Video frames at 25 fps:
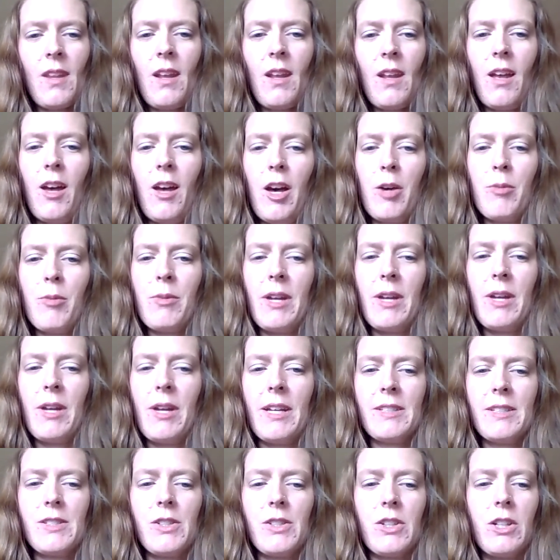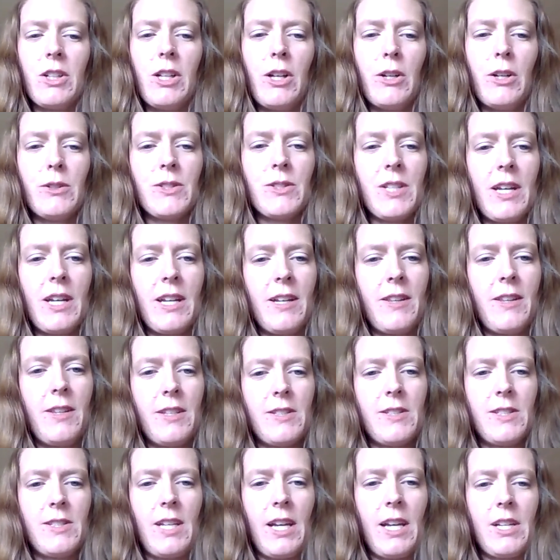And to close kind of
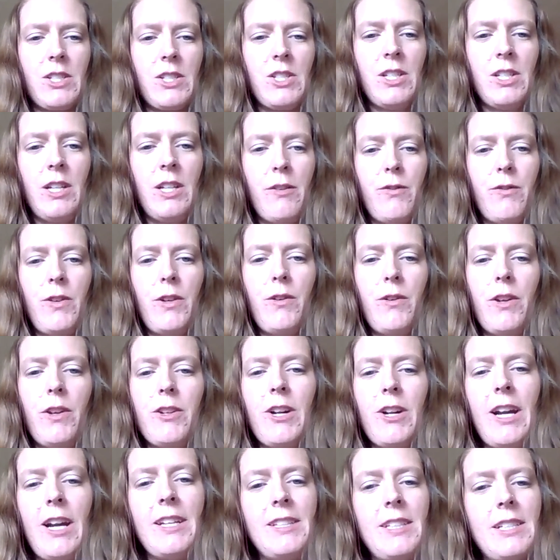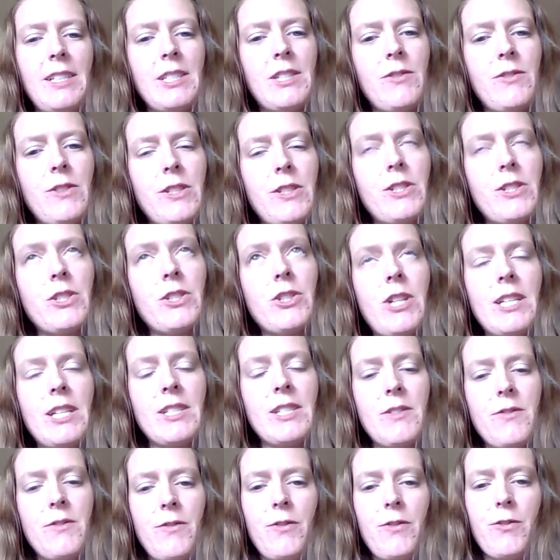this section, a few other ideas for a
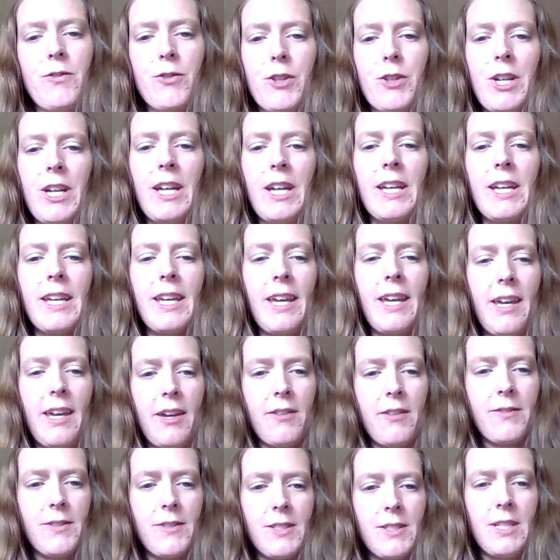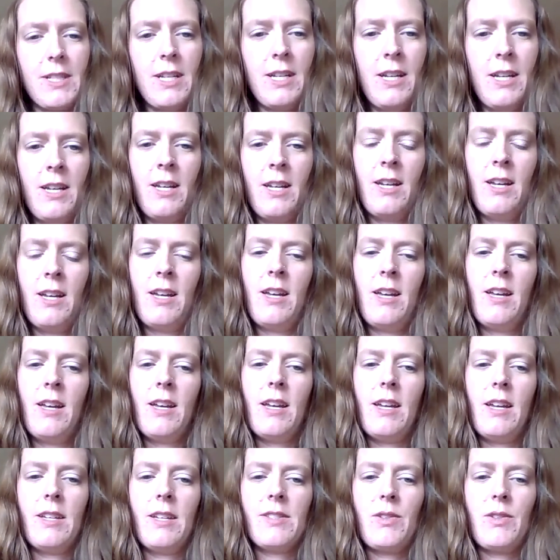stress-free gift
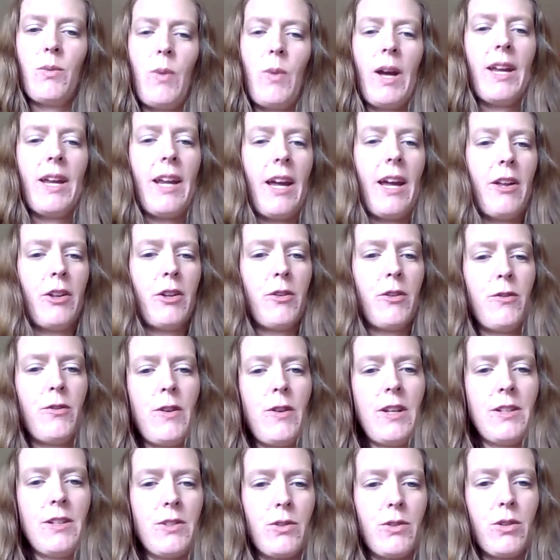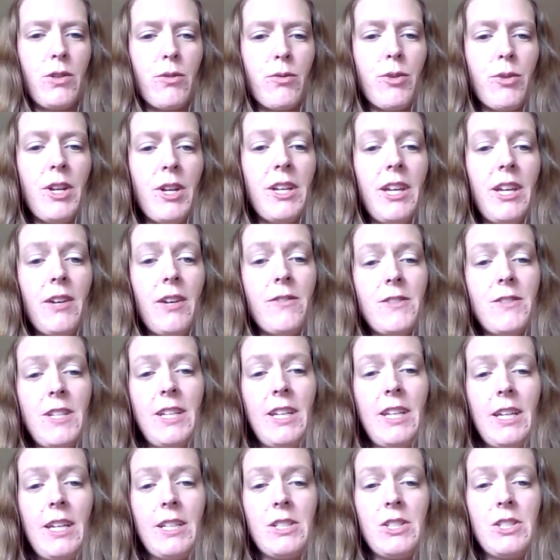is a white elephant or
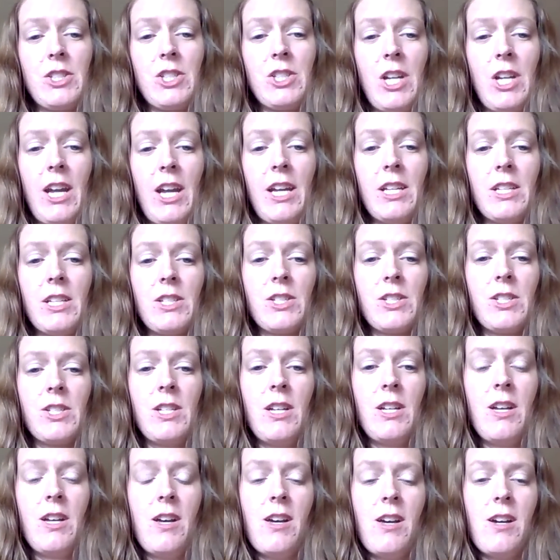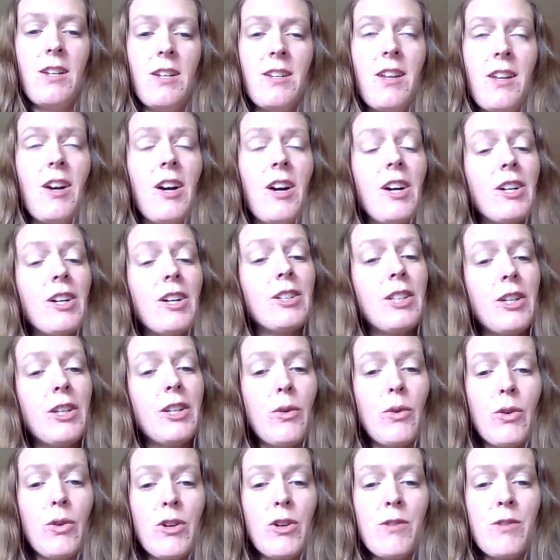re-gifting exchange, an ugly
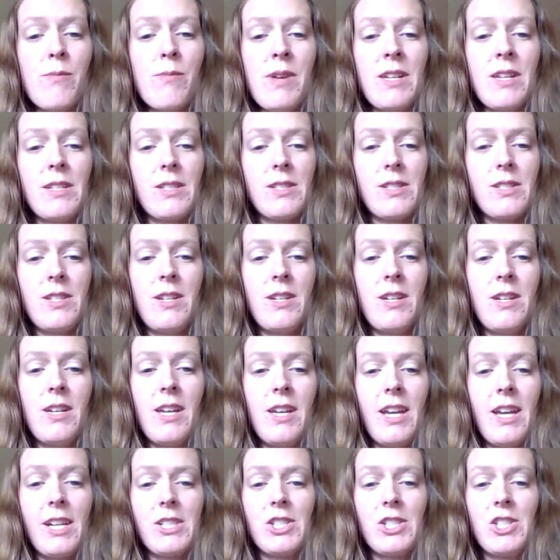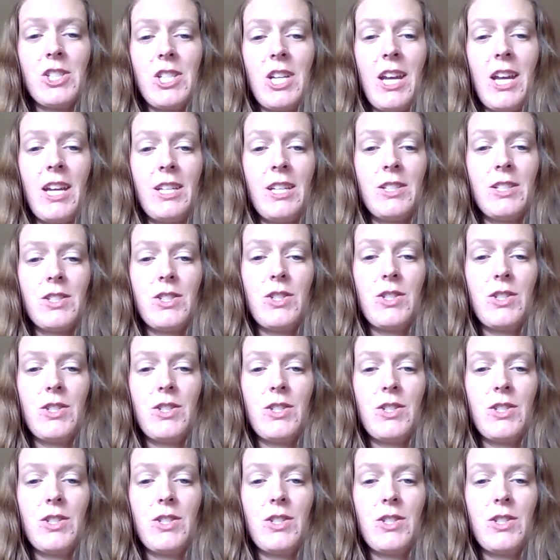ornament exchange,